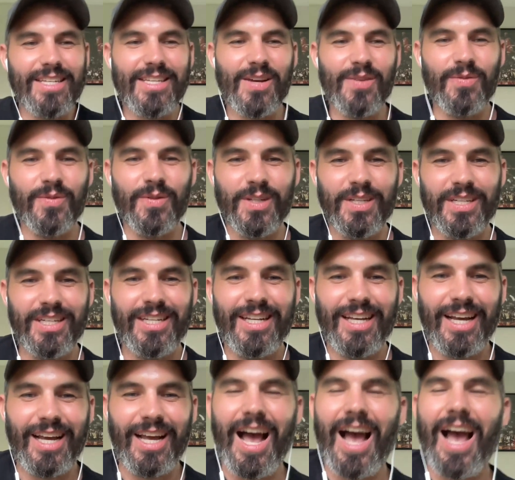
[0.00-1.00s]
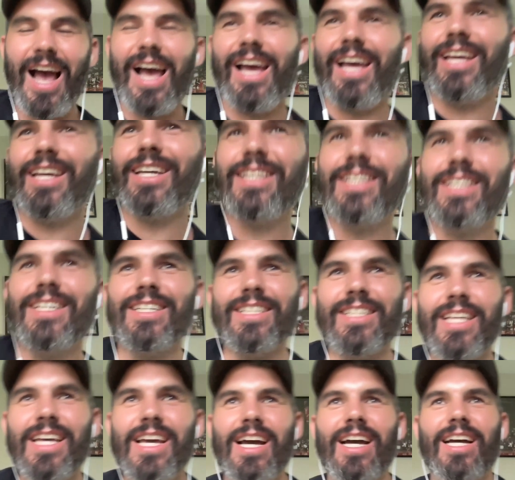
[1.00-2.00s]
I would.
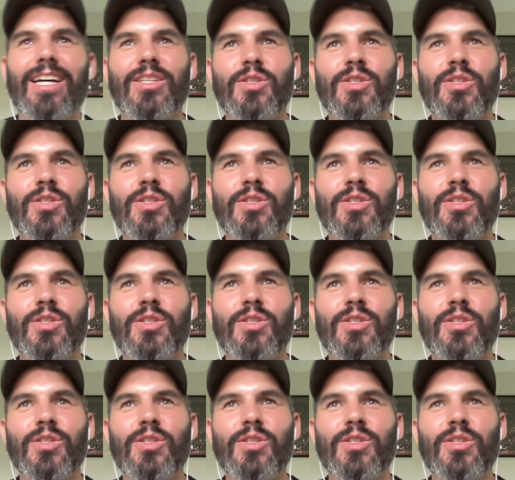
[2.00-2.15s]
Yeah.